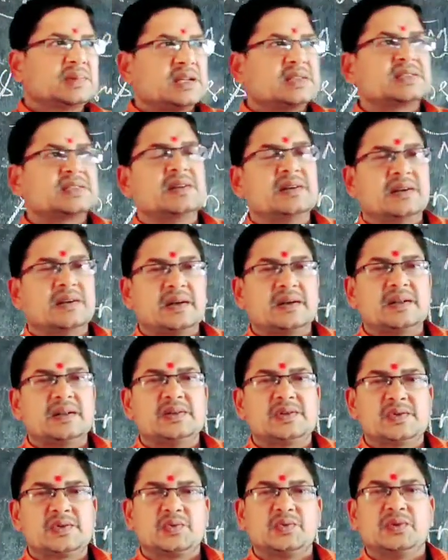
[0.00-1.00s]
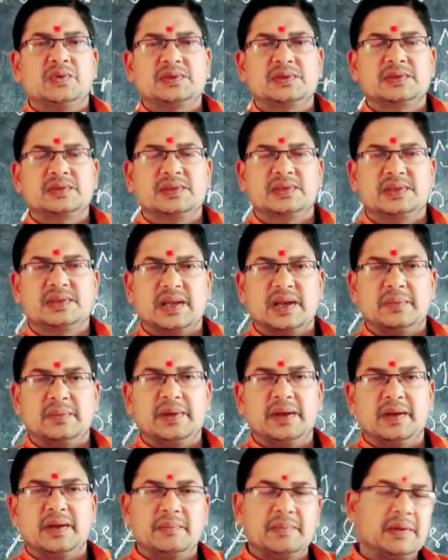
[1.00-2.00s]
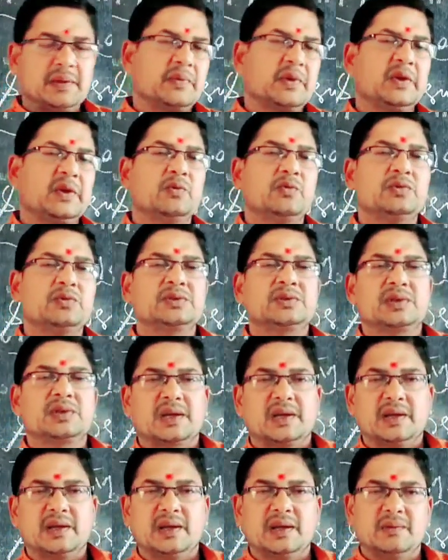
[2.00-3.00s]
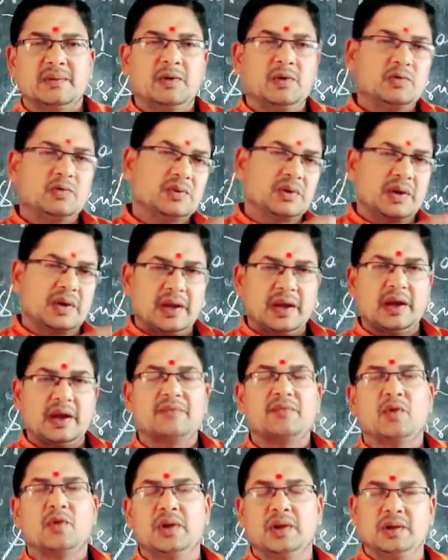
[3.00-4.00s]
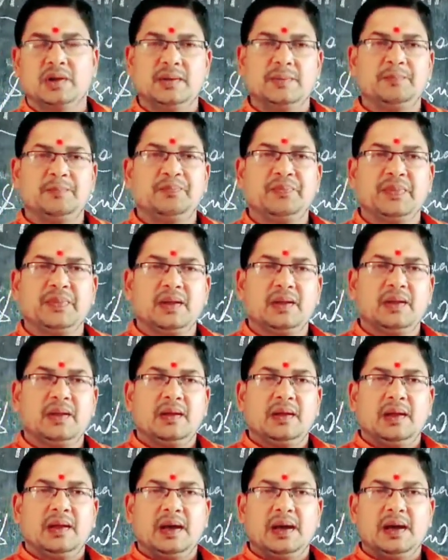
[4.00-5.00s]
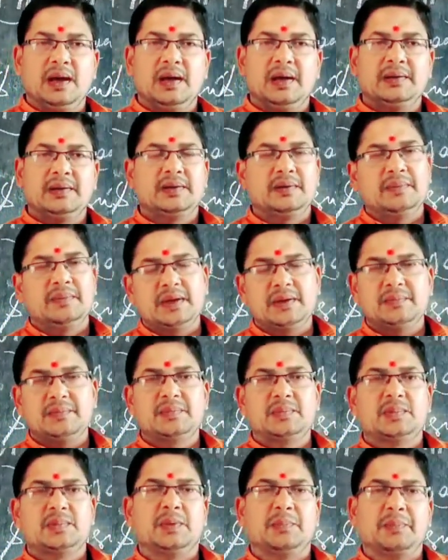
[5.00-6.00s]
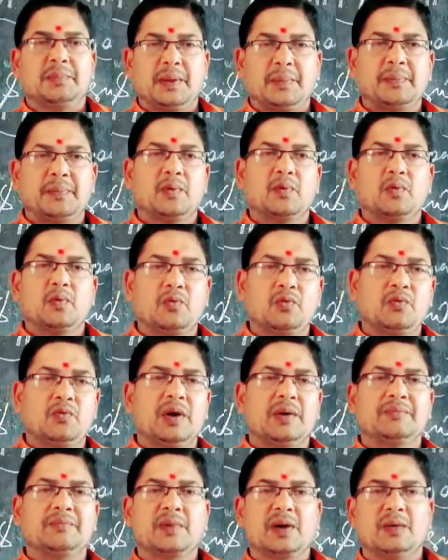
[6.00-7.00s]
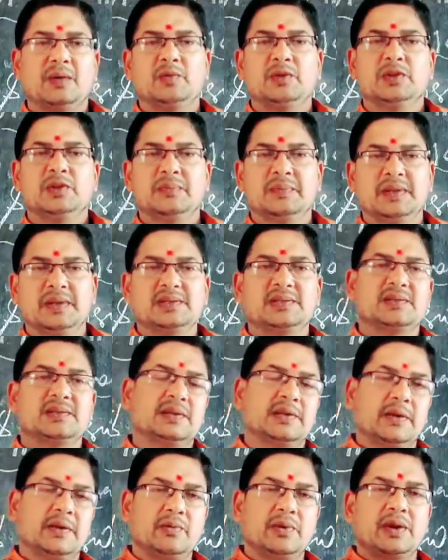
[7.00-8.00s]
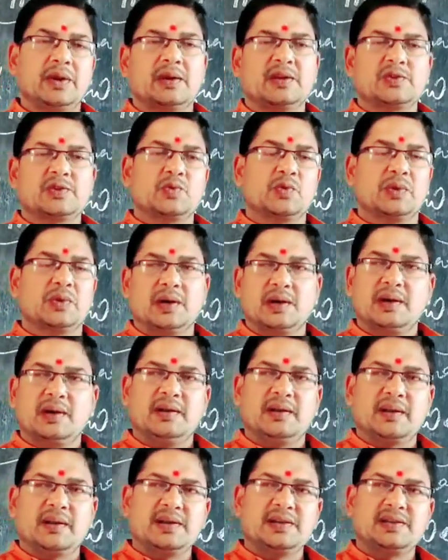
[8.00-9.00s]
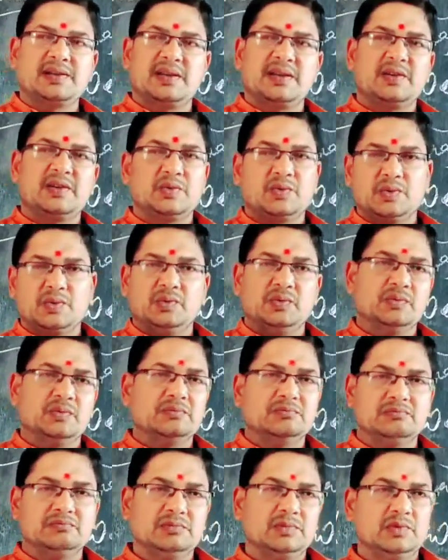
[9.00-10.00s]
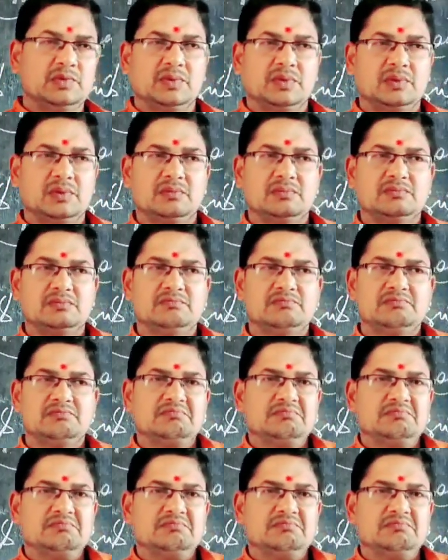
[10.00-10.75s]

concentrated towards the ceremony. Everybody was talking about the cap only. And even if the people who have come with the minister, they were also not interested to, you know,